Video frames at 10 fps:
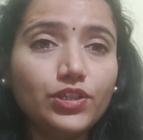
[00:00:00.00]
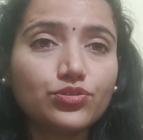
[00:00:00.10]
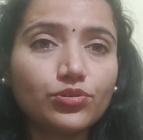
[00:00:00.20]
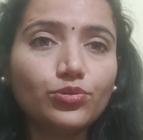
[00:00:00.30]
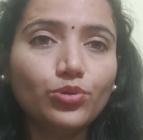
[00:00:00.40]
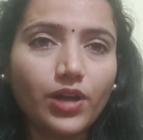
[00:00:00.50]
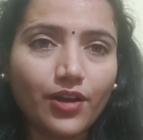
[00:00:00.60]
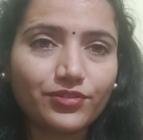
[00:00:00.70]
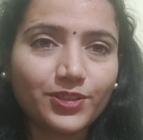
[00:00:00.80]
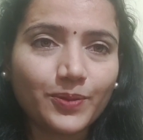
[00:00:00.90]
should look
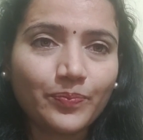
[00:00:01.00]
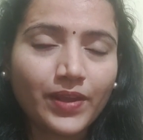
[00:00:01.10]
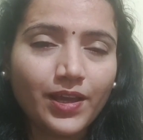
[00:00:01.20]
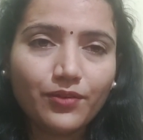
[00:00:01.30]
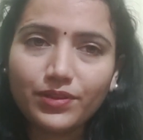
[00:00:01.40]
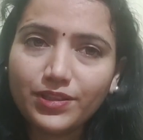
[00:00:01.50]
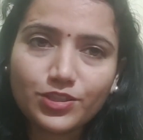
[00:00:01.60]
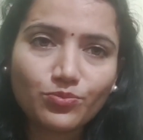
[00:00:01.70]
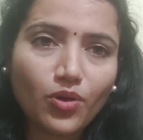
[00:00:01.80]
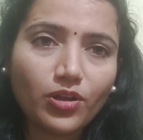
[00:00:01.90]
after. With
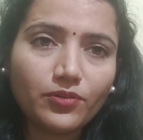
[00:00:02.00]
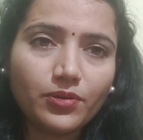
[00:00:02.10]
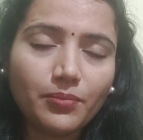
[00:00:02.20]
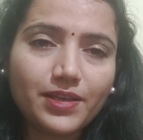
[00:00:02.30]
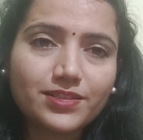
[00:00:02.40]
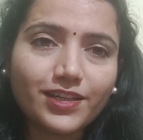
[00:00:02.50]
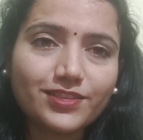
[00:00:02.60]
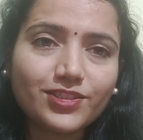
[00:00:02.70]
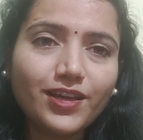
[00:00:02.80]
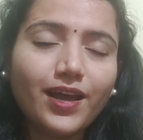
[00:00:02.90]
this small
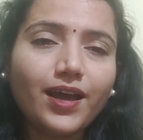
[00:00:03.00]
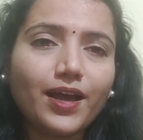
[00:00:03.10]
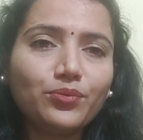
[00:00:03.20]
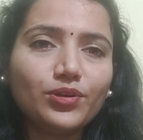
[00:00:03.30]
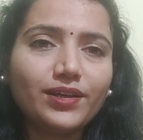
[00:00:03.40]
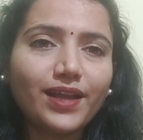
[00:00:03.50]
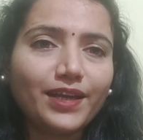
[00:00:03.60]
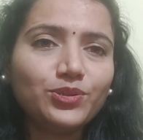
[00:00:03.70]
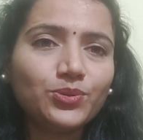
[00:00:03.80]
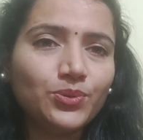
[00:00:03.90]
message, I would
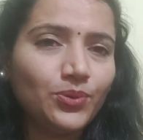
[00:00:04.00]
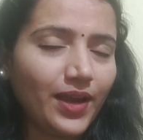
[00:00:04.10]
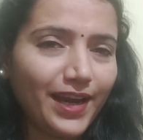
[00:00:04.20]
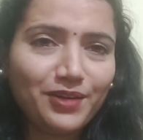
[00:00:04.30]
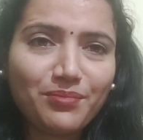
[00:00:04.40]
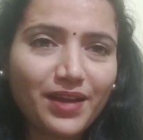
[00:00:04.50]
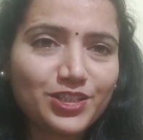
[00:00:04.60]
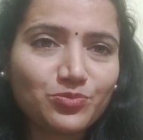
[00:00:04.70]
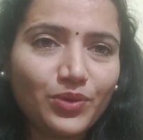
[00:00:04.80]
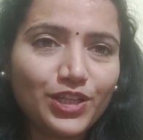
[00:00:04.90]
like to end my
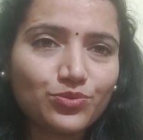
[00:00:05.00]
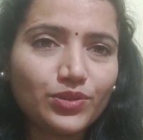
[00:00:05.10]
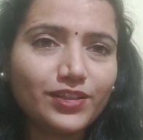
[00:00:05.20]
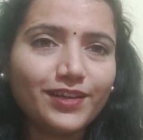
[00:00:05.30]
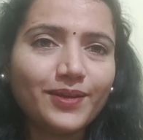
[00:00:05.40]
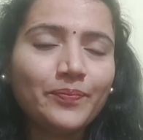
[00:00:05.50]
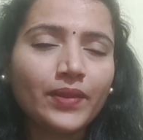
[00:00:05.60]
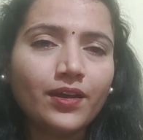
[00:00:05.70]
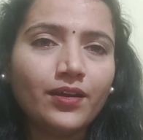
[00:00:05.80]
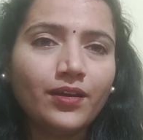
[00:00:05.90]
speech with a
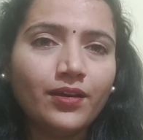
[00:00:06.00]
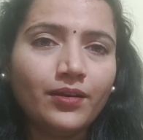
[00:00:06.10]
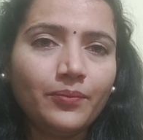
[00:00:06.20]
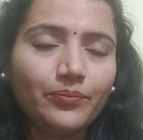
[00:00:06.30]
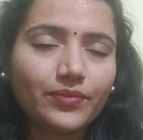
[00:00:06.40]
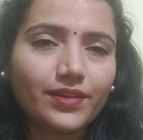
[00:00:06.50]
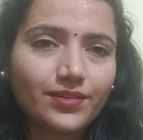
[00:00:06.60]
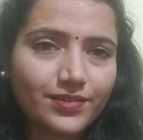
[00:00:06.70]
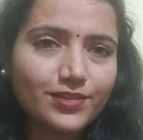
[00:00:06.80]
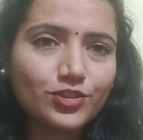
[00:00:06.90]

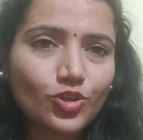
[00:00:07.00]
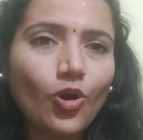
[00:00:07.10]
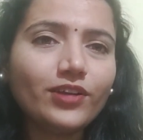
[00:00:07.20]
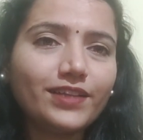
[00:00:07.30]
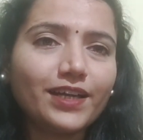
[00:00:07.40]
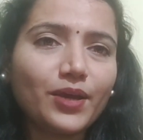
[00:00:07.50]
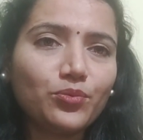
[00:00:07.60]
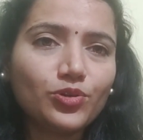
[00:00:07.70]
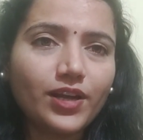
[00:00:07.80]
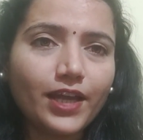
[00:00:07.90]
song that I
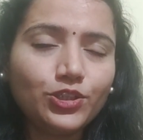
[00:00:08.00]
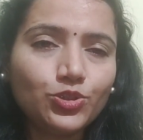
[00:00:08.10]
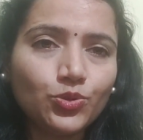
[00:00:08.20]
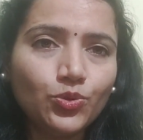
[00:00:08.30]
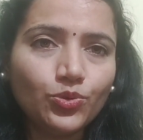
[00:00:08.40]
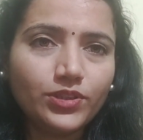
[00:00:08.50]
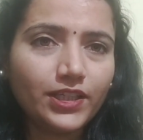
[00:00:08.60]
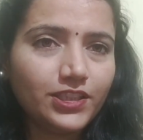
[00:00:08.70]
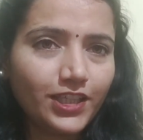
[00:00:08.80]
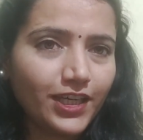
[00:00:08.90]
would like to
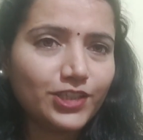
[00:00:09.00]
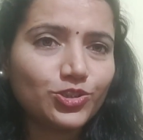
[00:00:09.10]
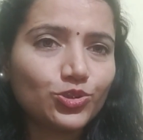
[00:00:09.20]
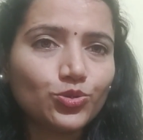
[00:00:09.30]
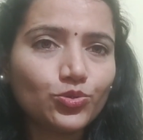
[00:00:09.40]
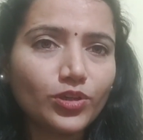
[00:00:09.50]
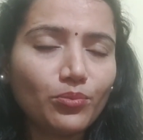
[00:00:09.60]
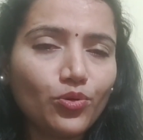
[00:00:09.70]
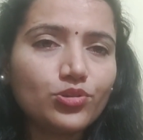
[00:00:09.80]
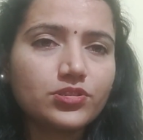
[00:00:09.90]
dedicate to the
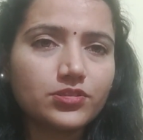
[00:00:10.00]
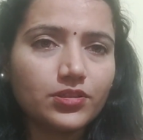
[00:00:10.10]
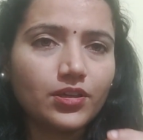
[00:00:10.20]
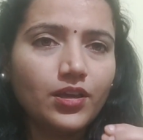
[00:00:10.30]
most